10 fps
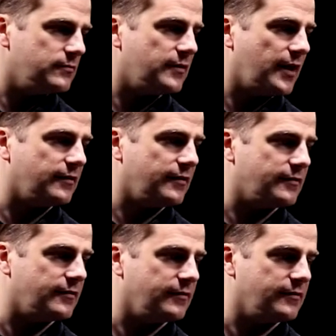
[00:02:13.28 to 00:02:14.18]
that
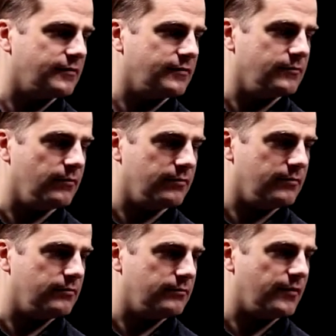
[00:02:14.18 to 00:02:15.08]
distance,
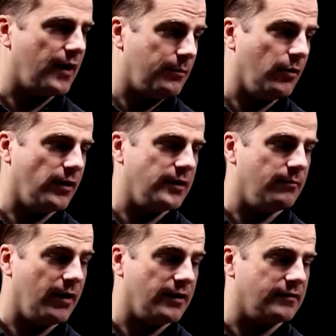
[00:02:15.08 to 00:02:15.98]
that point
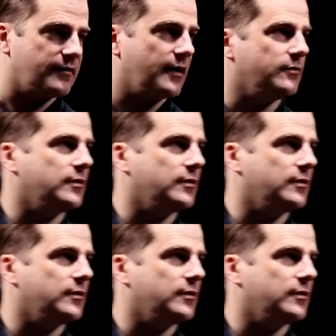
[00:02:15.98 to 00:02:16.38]
minus that